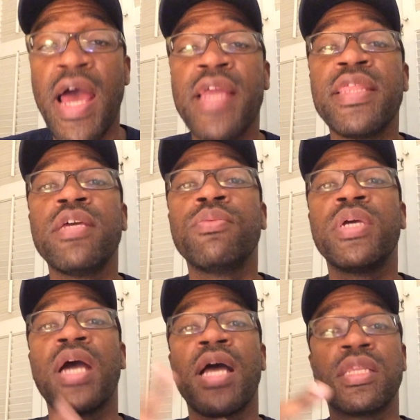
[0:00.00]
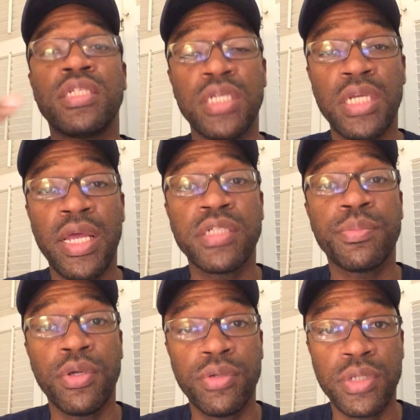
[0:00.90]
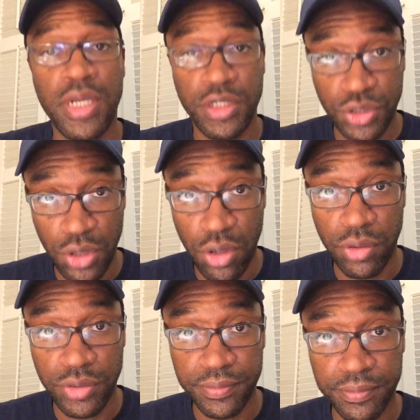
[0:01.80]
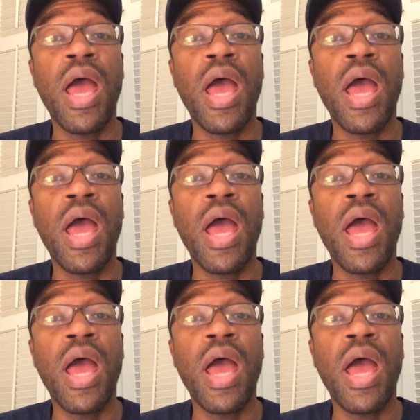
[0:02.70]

and then we got the Teenage Mutant Ninja Turtles.